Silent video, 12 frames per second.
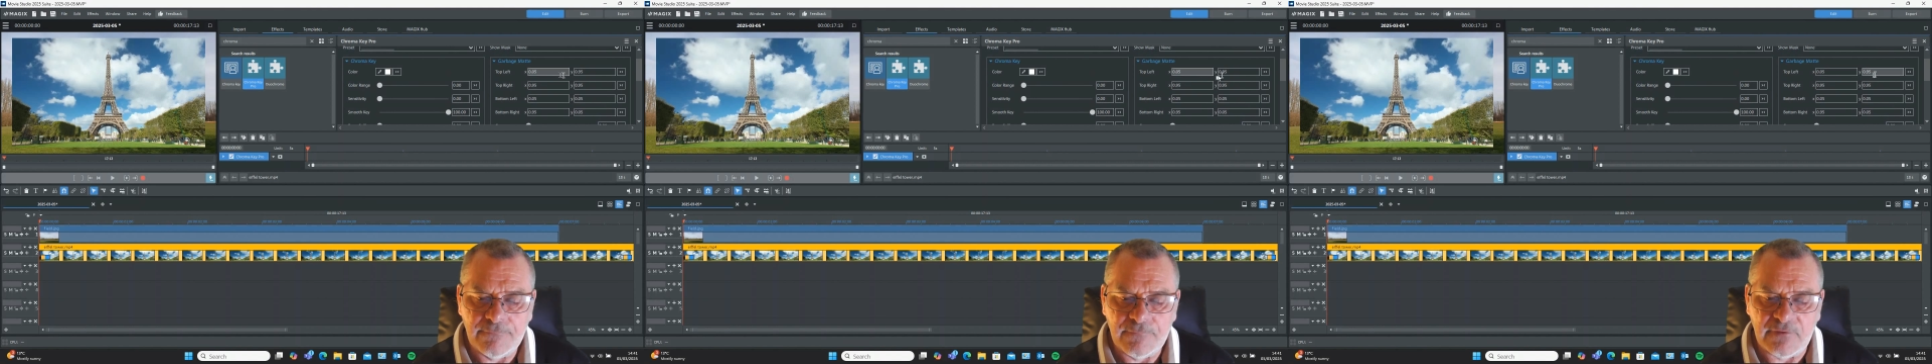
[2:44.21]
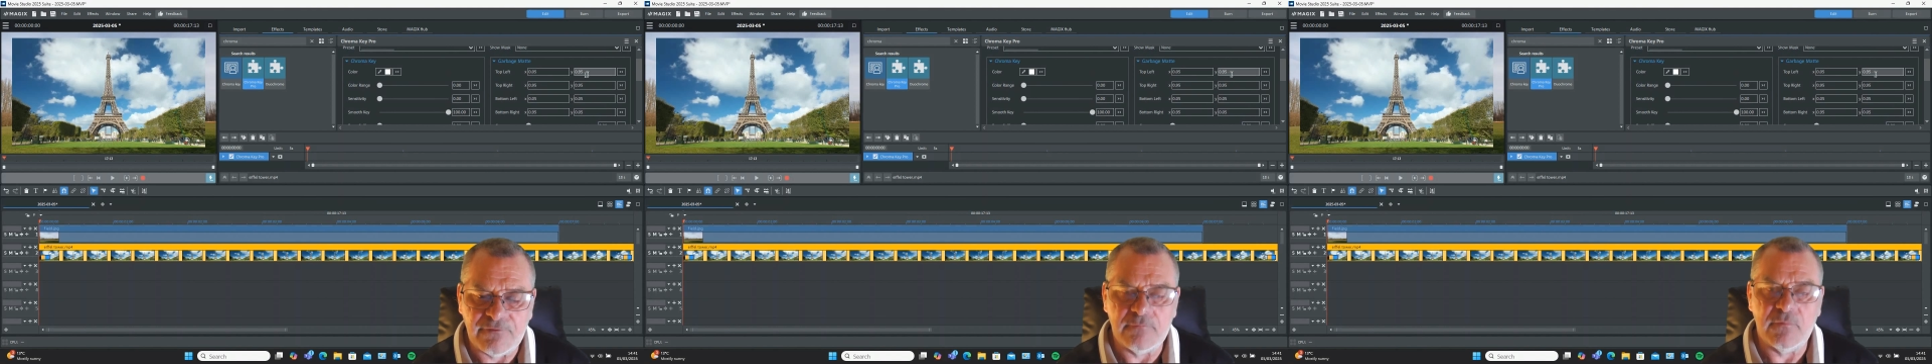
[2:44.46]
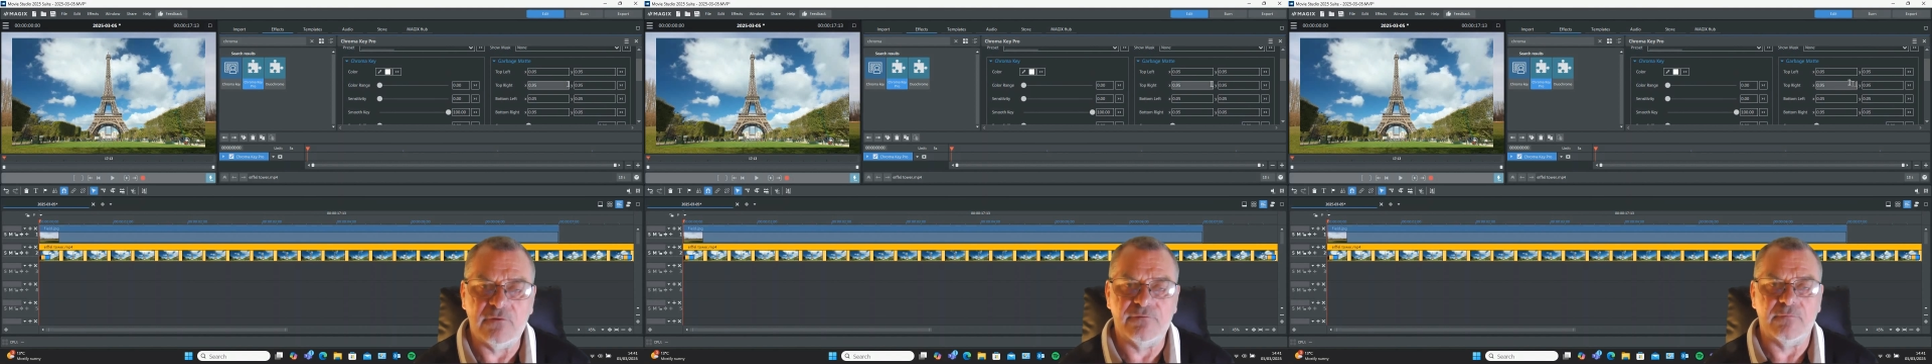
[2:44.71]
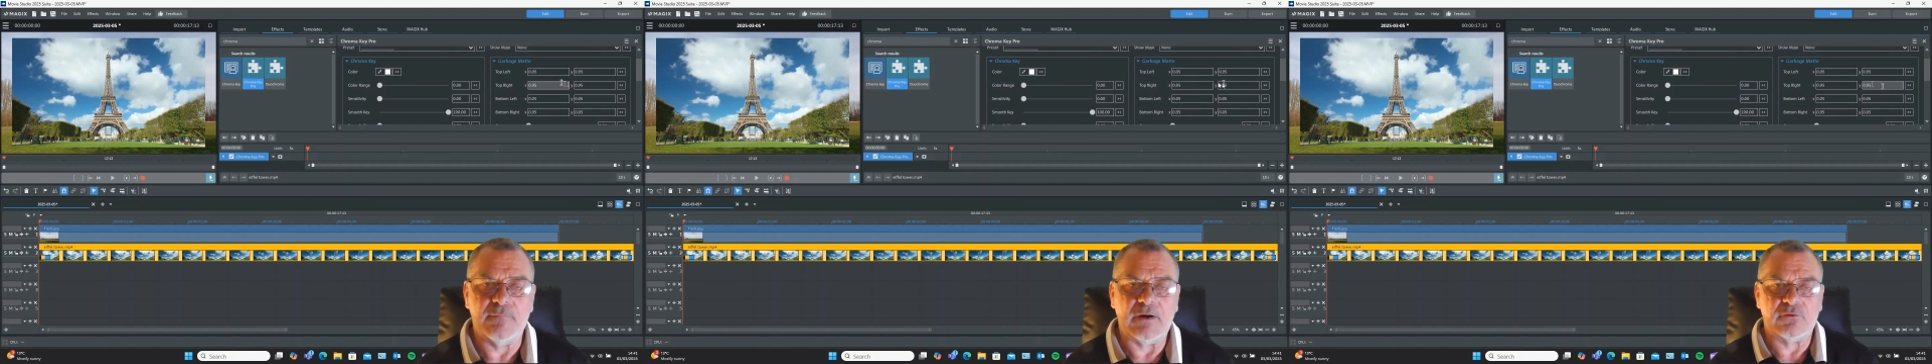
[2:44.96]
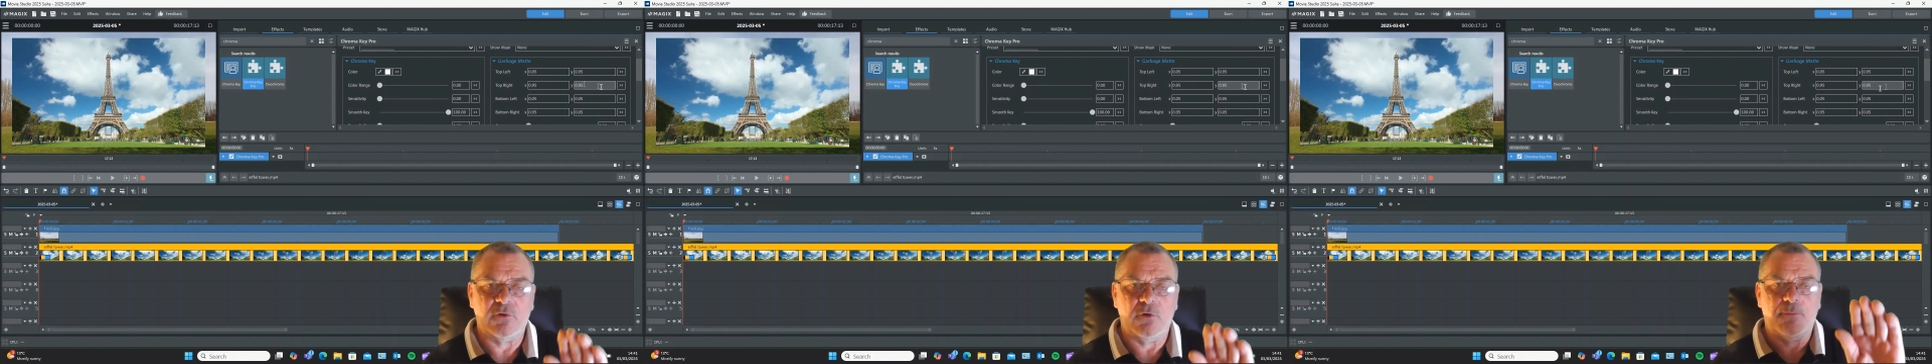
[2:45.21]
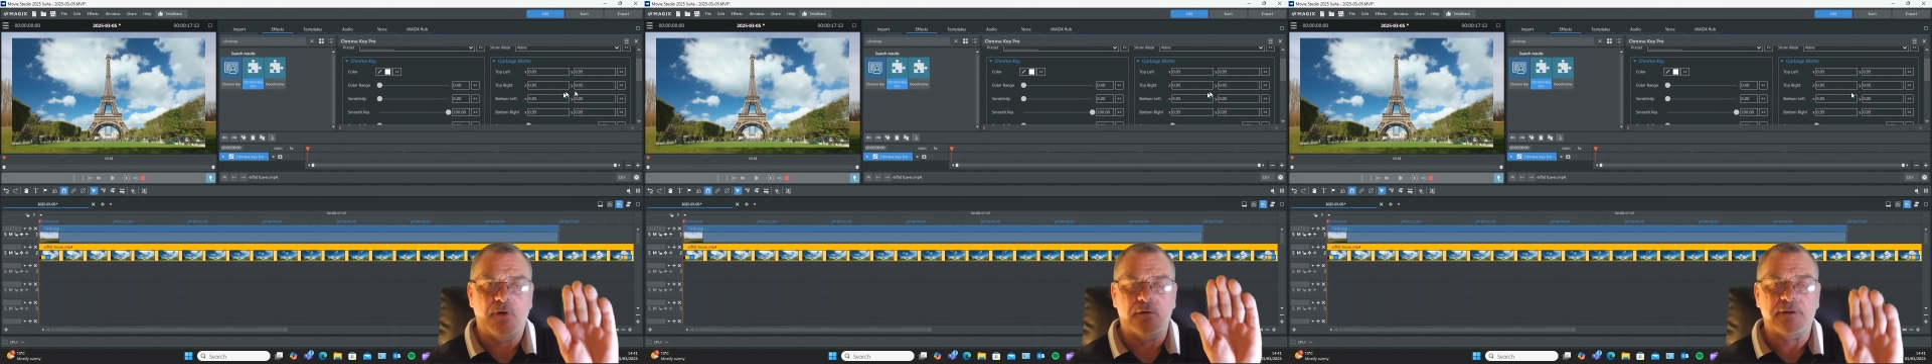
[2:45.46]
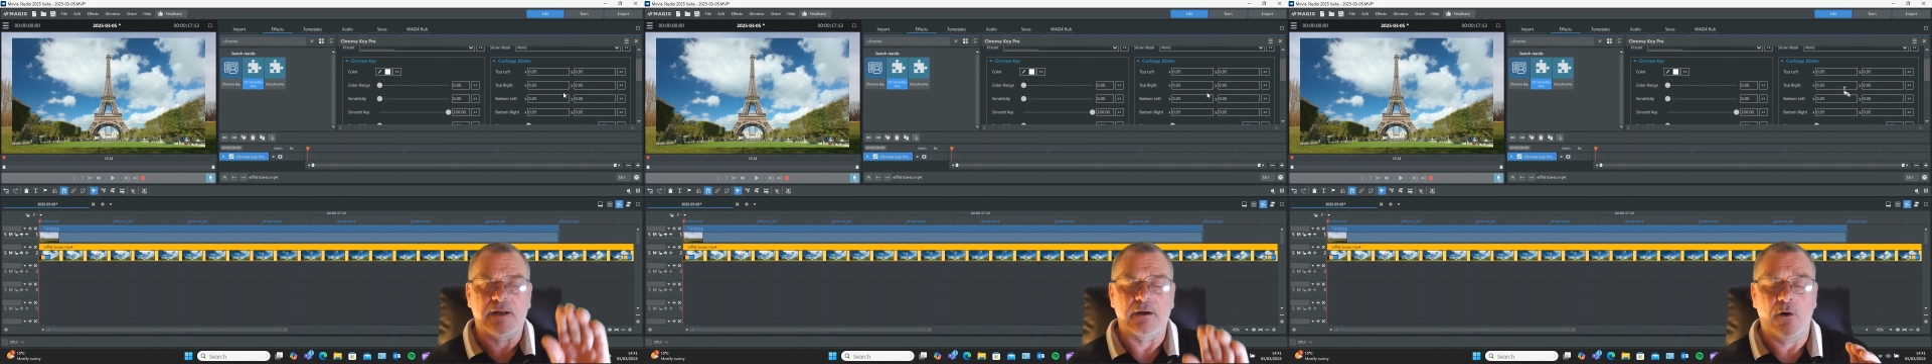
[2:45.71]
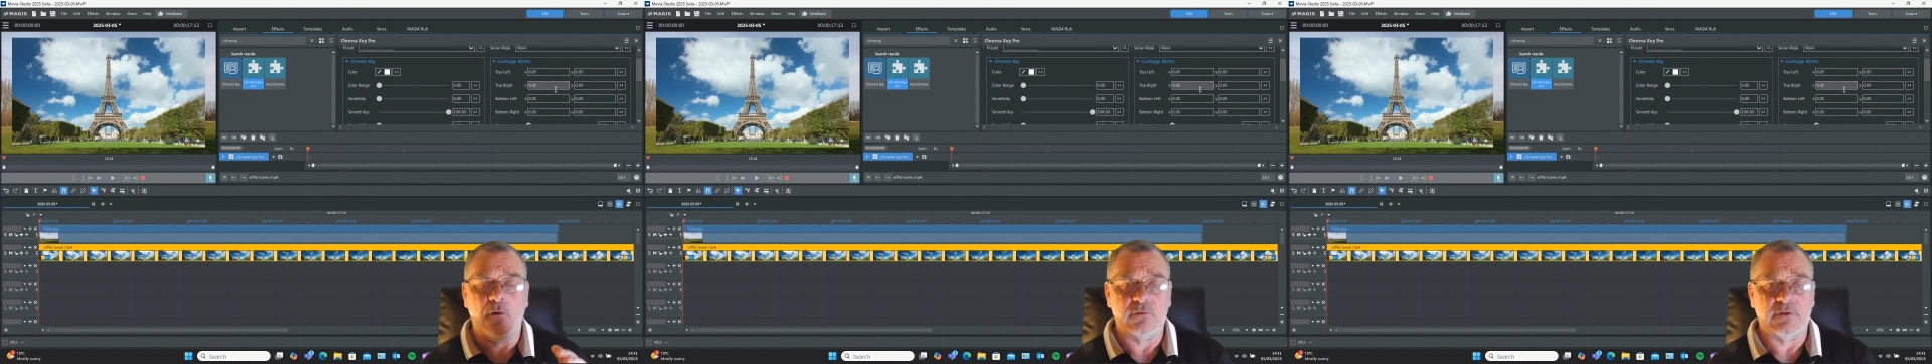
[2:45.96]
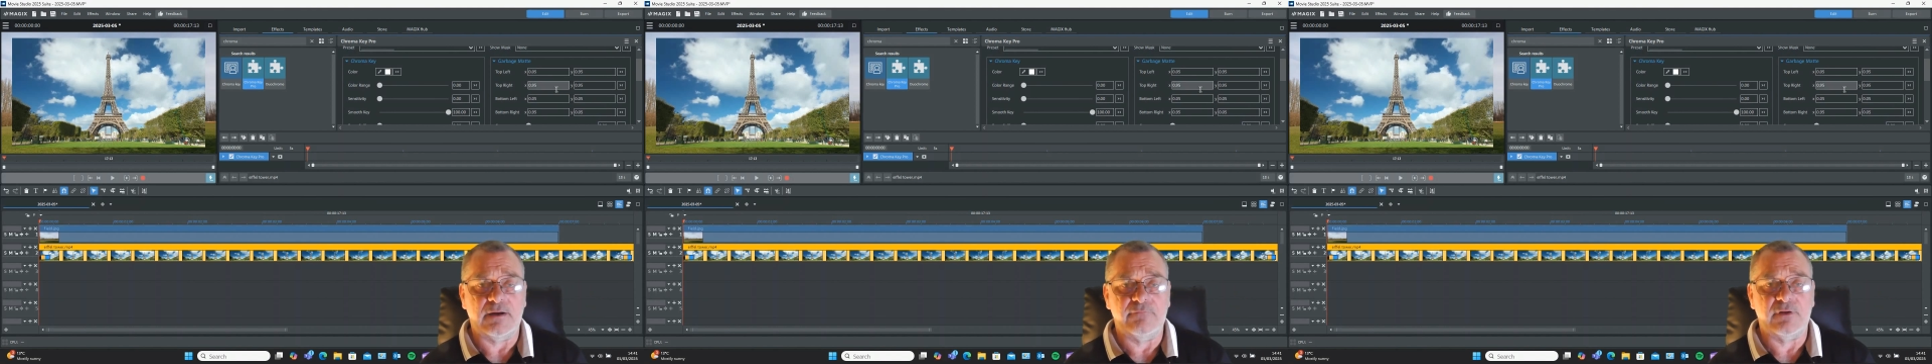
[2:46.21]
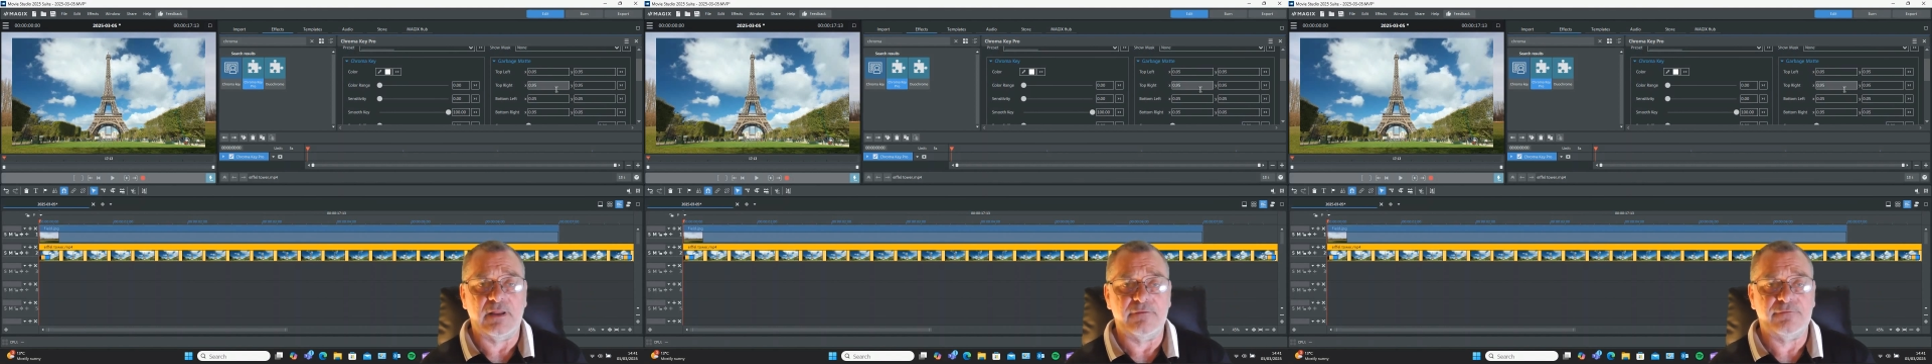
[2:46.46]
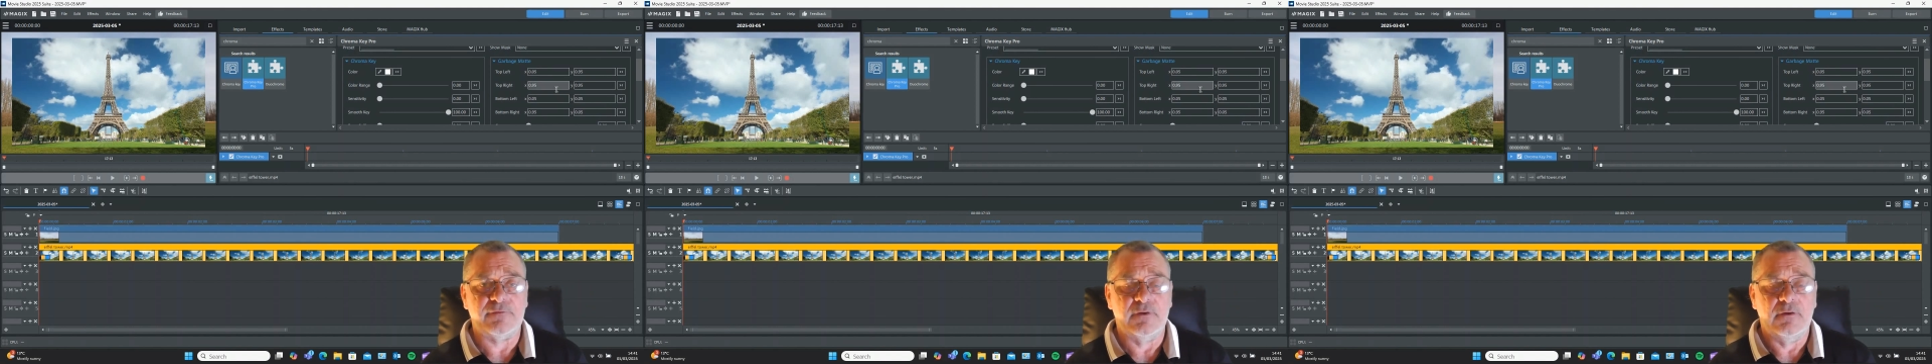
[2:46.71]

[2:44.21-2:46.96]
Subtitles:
if you move the mouse up or down, hold down the left